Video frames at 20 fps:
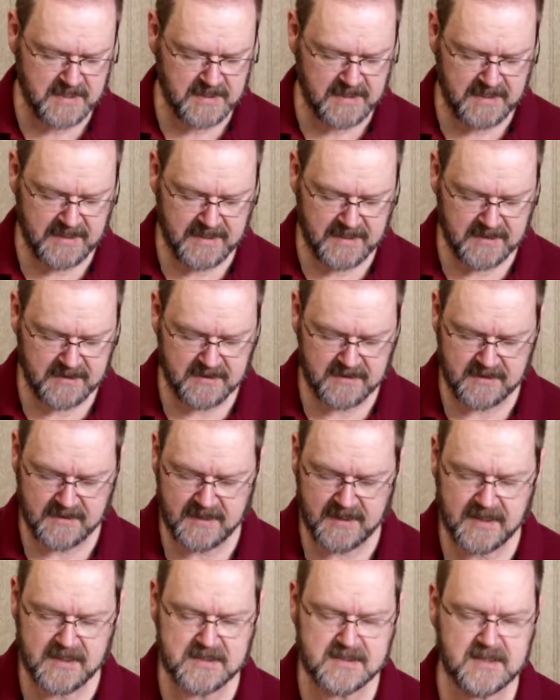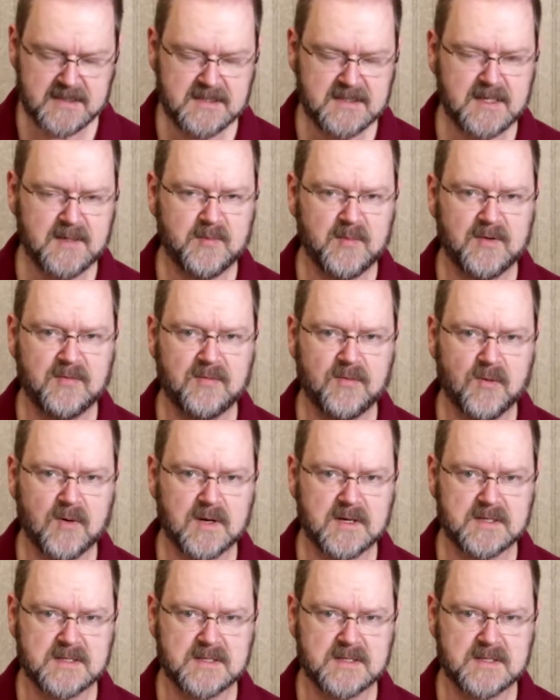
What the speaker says: And as I said before,